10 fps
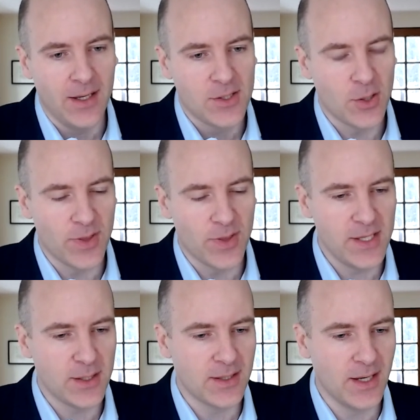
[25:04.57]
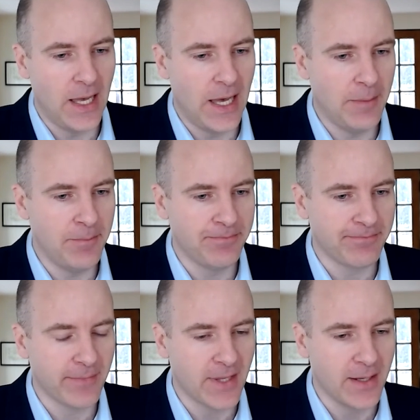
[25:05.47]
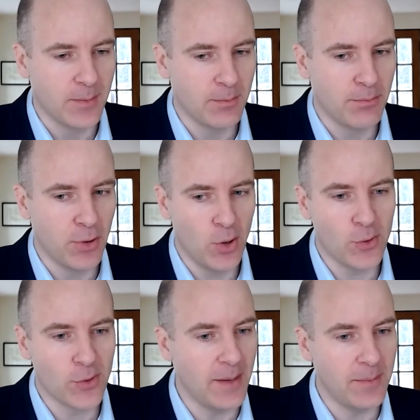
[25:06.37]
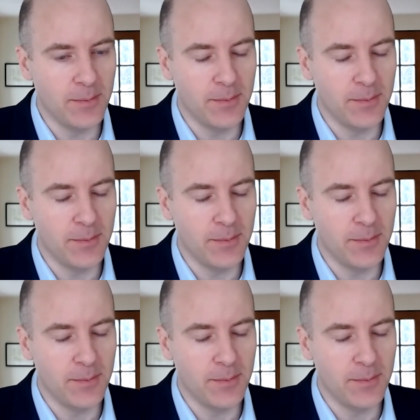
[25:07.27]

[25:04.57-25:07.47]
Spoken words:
So this program